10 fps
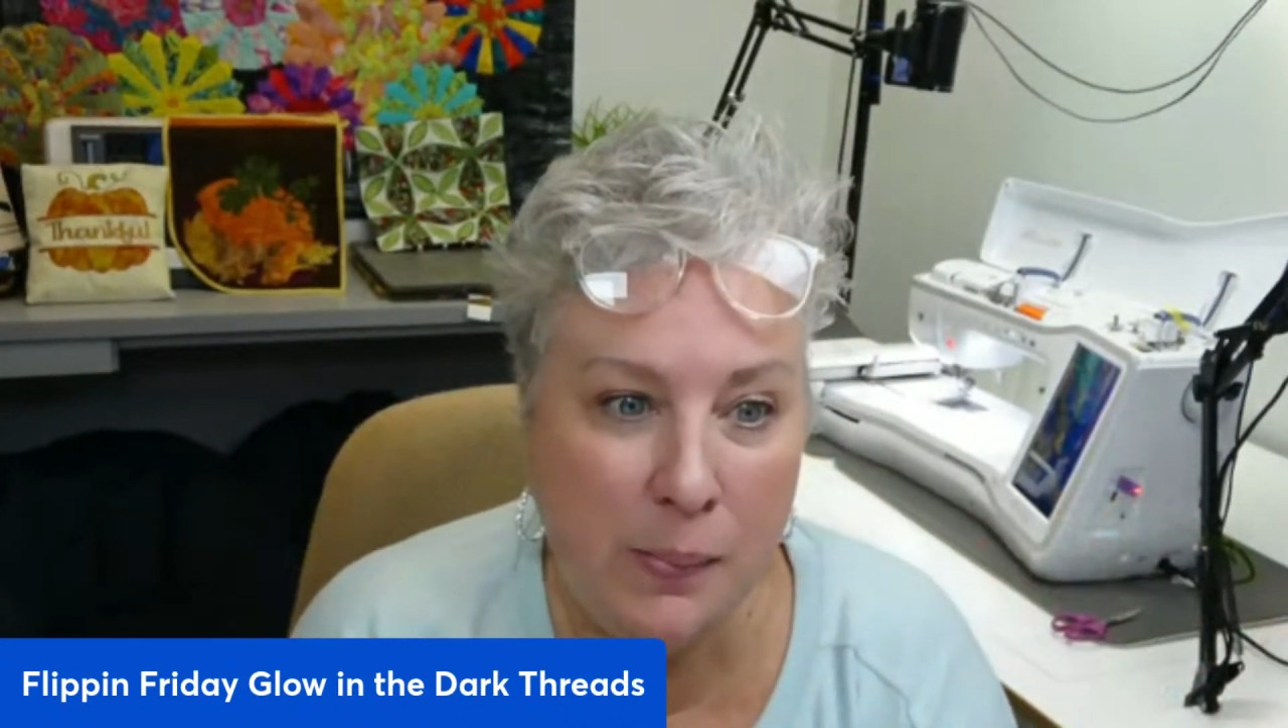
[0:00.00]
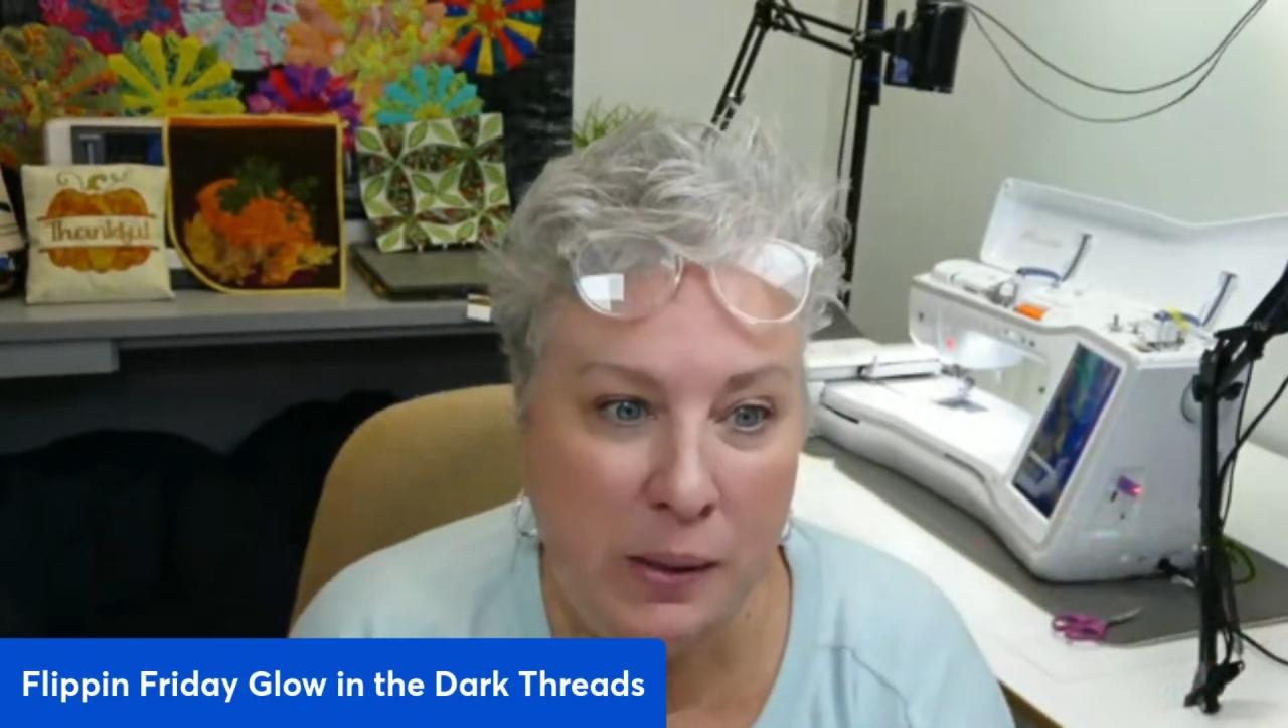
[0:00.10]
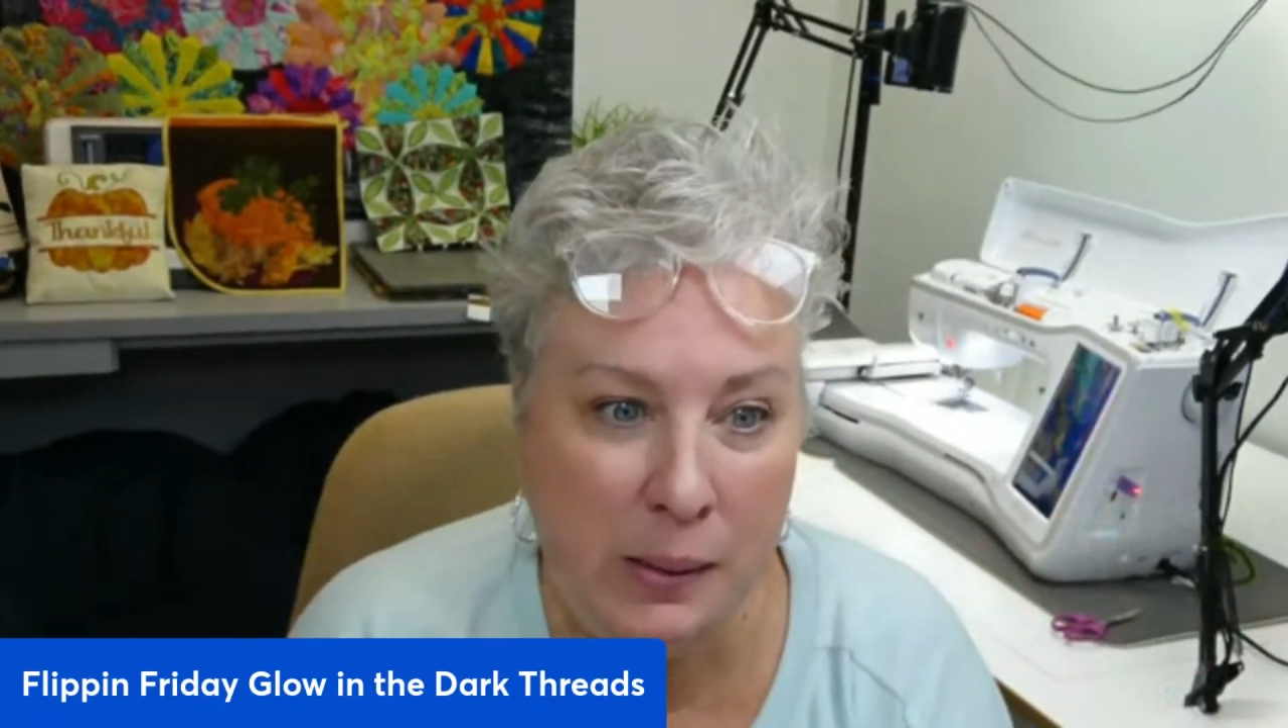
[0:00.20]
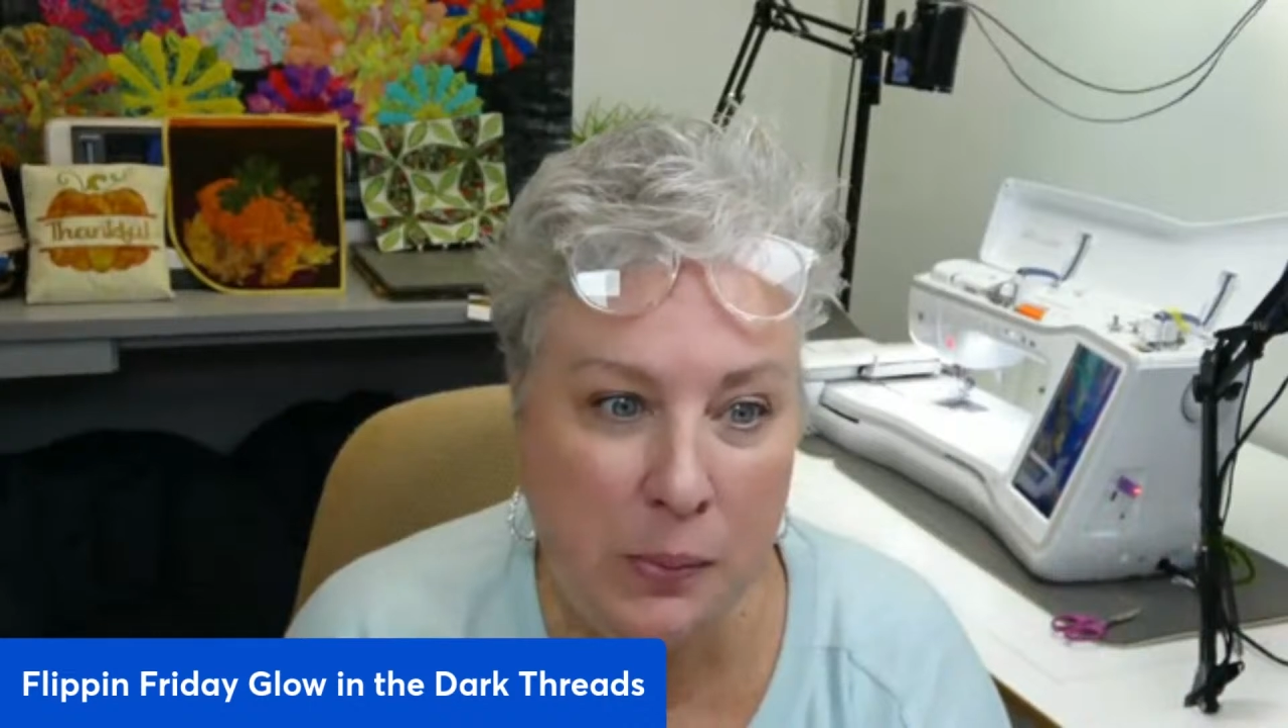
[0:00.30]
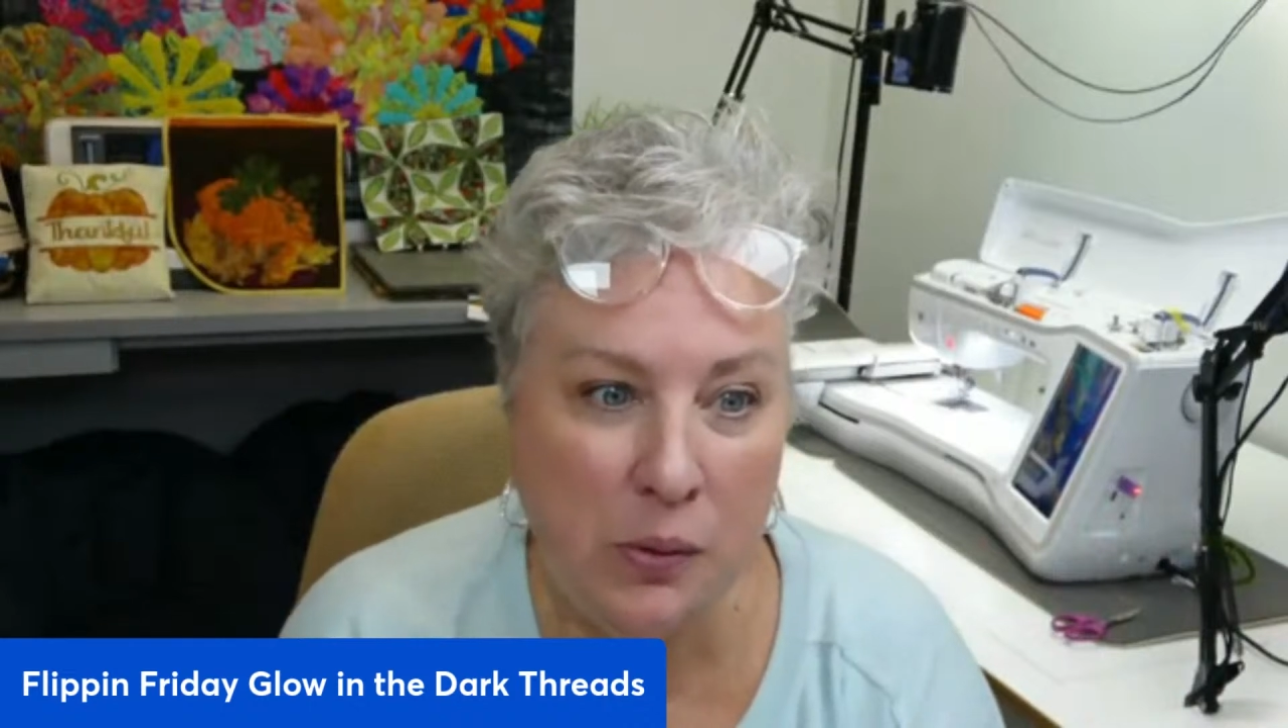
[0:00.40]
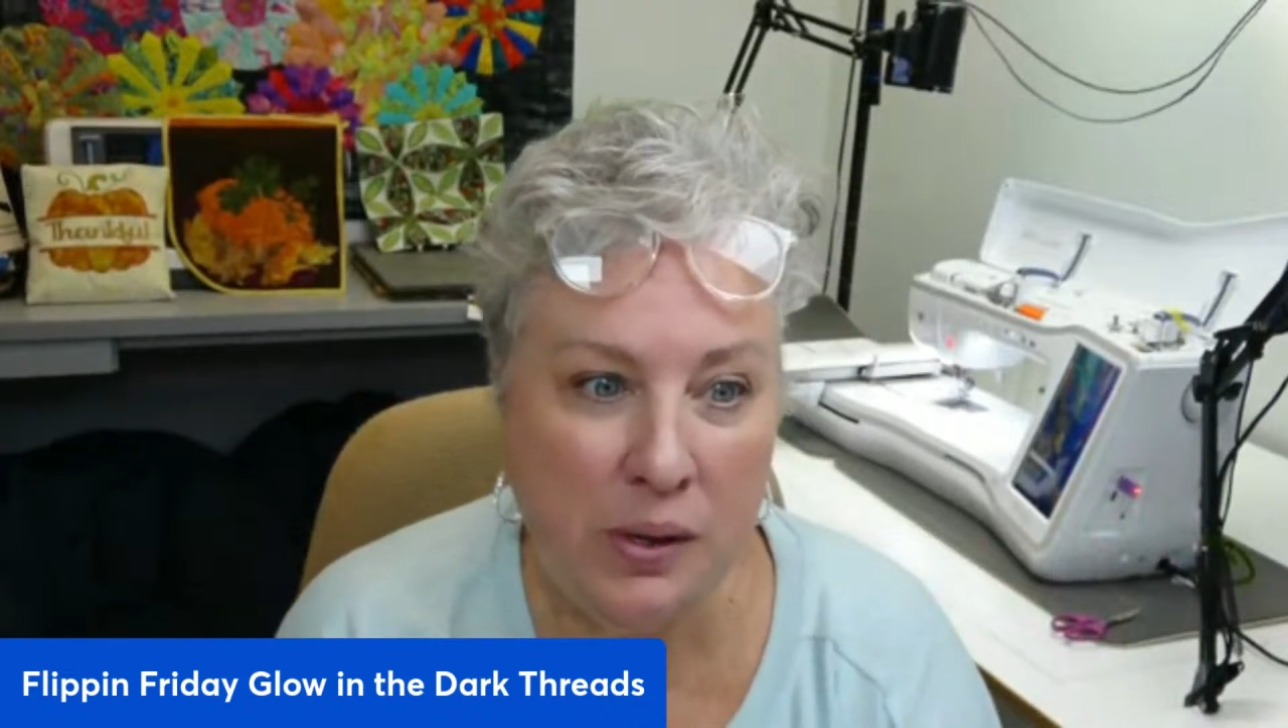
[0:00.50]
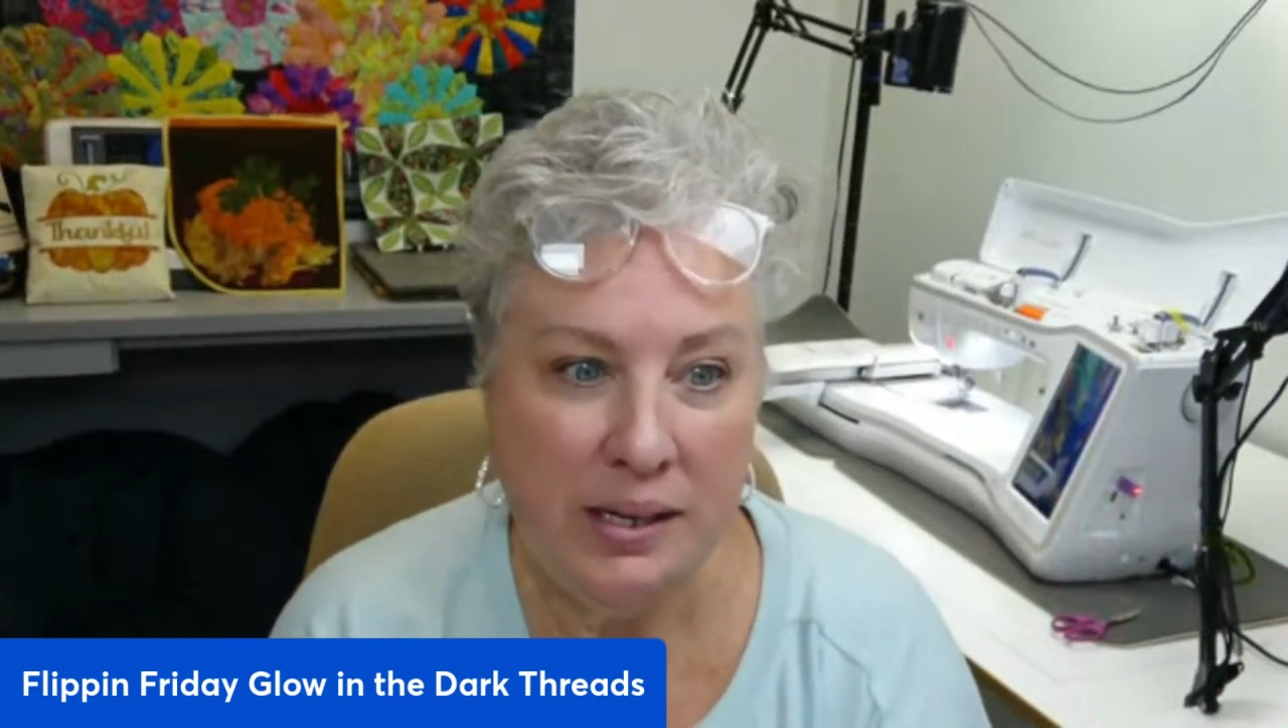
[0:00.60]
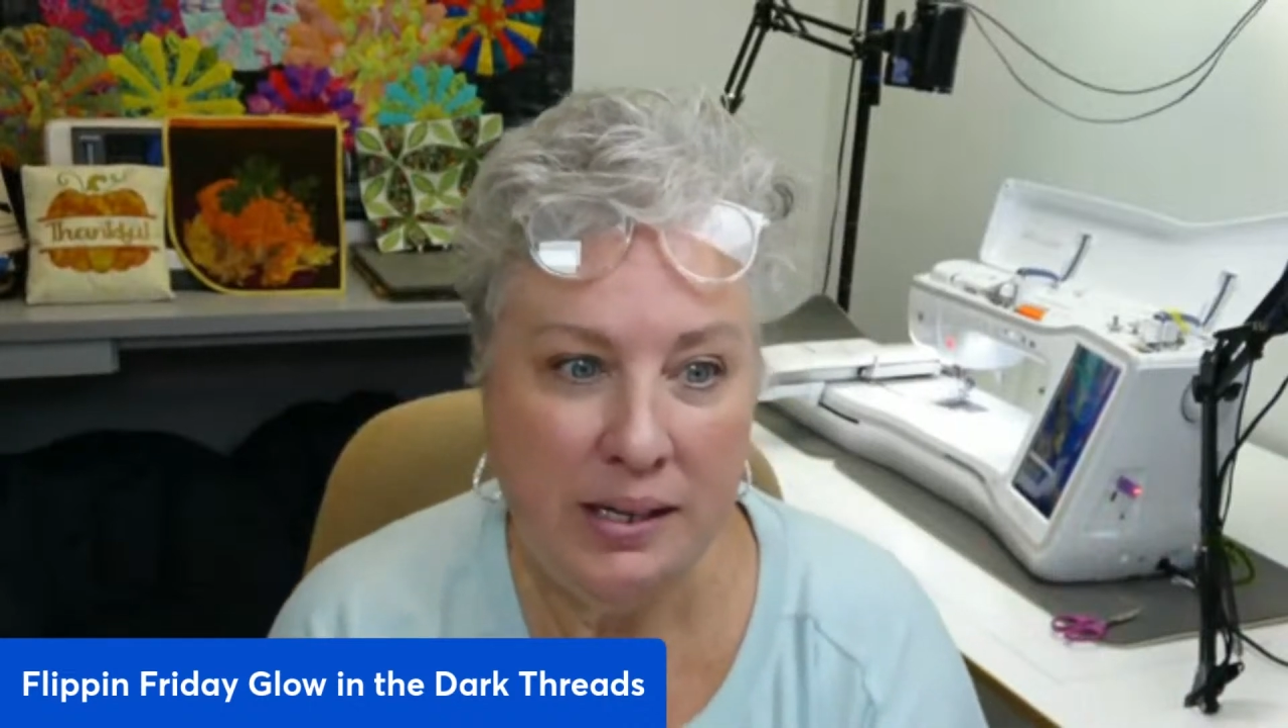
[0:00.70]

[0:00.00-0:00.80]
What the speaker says: people